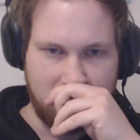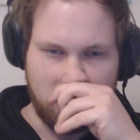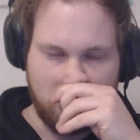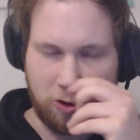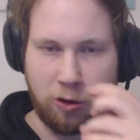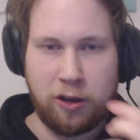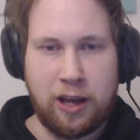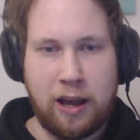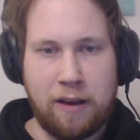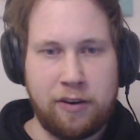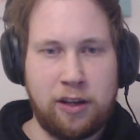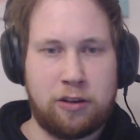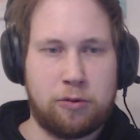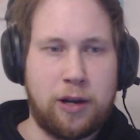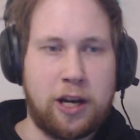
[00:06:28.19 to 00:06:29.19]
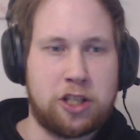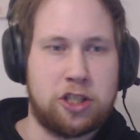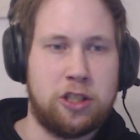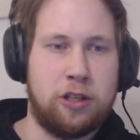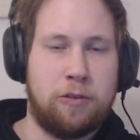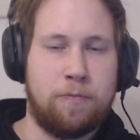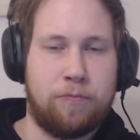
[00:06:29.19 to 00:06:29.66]
You could have an
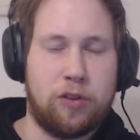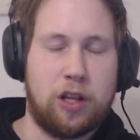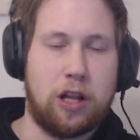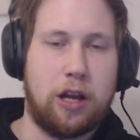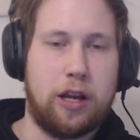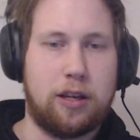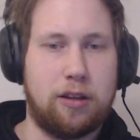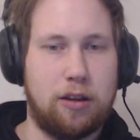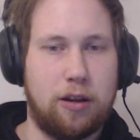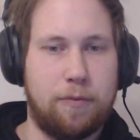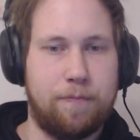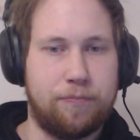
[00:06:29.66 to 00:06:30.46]
interaction like